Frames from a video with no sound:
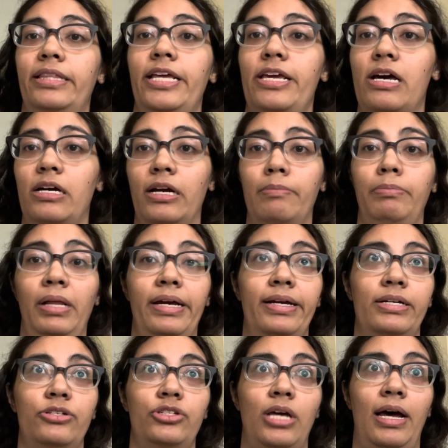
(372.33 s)
younger
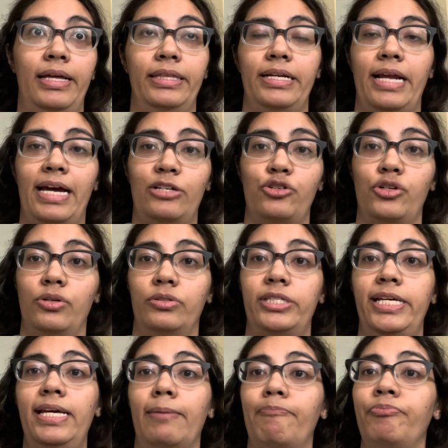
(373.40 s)
players on the national
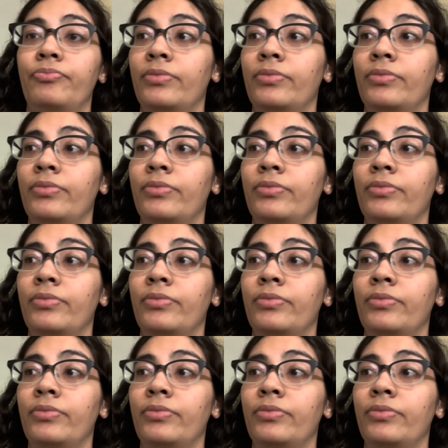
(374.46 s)
team.